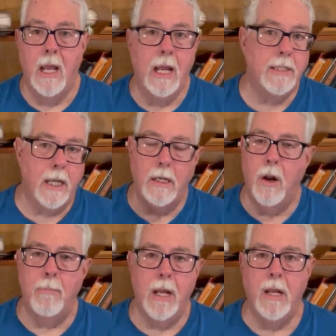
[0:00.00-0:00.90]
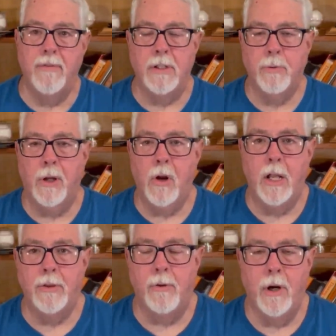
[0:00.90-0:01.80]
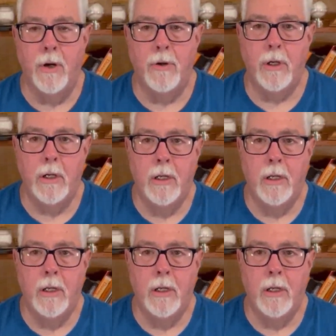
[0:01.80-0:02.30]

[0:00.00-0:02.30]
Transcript: He said, many of us, we go down the road,